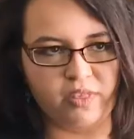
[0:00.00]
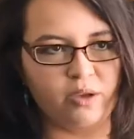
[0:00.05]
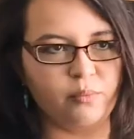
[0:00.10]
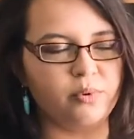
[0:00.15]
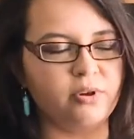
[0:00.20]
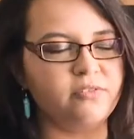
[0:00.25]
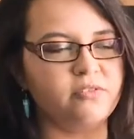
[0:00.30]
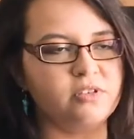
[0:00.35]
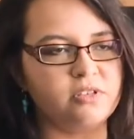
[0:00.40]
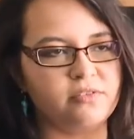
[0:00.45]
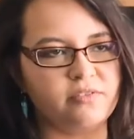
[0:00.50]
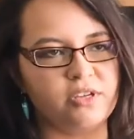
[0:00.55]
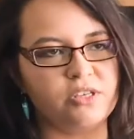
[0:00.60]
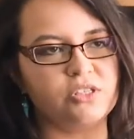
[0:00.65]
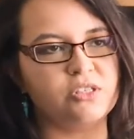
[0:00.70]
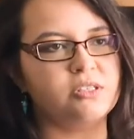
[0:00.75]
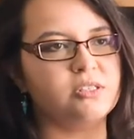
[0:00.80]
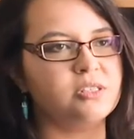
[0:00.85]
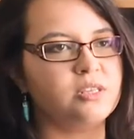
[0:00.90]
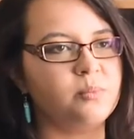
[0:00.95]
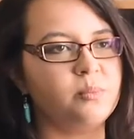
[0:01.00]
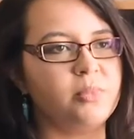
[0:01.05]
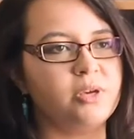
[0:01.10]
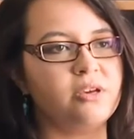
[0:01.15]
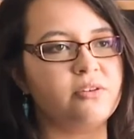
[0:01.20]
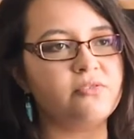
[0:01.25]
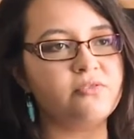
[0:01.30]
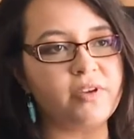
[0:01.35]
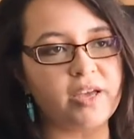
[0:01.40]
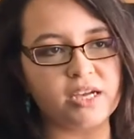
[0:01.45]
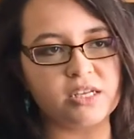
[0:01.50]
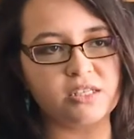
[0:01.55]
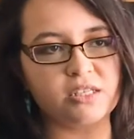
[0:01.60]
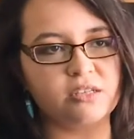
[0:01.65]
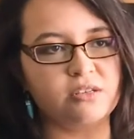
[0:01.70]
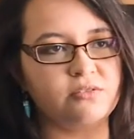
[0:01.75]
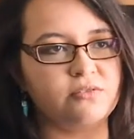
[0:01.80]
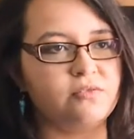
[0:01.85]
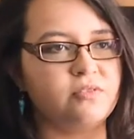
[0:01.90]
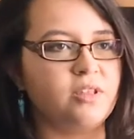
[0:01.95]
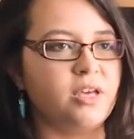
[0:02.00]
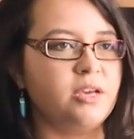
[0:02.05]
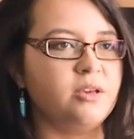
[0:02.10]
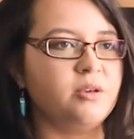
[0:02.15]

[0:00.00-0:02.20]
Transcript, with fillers: their brief interventions can be effective, they